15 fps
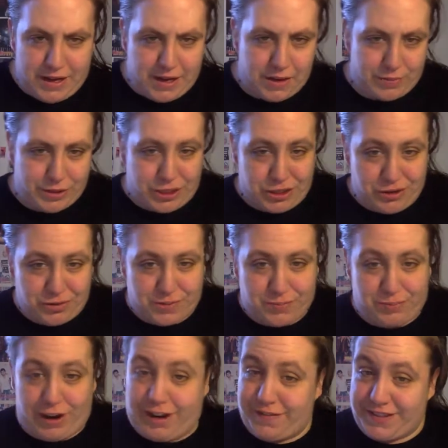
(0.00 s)
Number two is
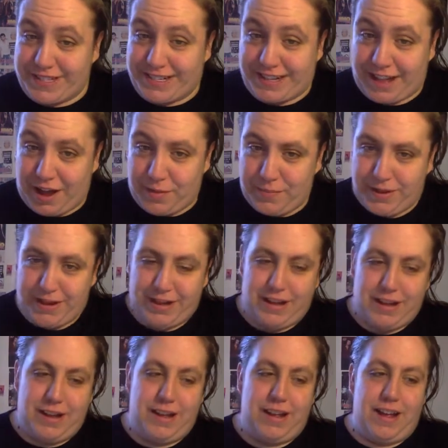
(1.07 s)
Breakfast Club.
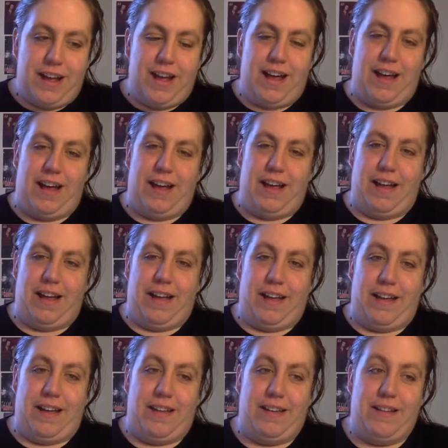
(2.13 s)
Uh,
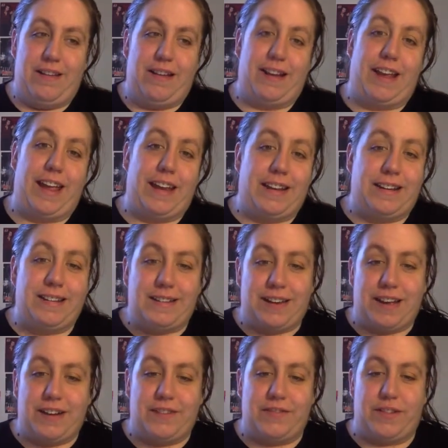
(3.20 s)
Again,
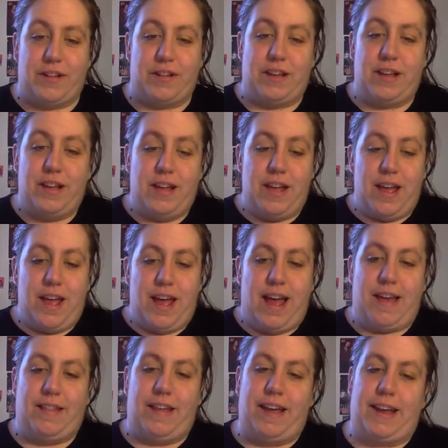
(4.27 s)
kind of the
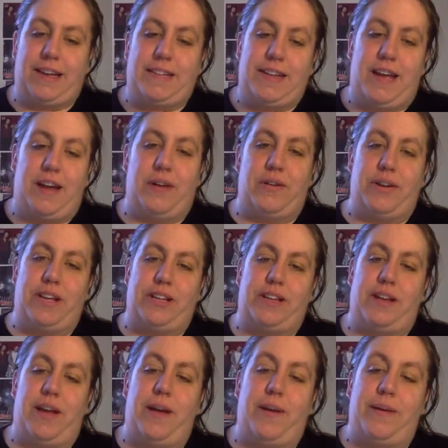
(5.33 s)
I liked how
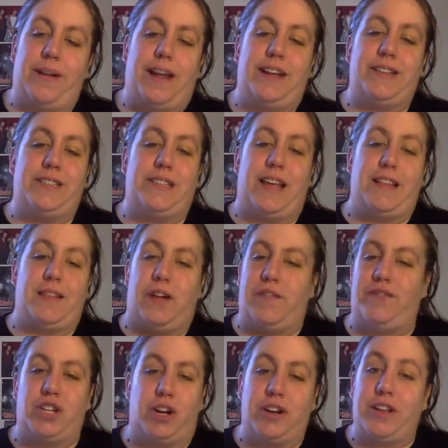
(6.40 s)
I
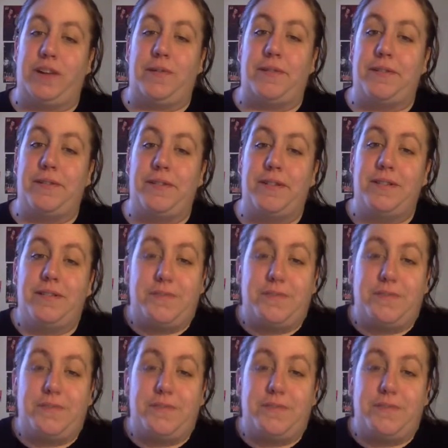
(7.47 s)
love John Hughes.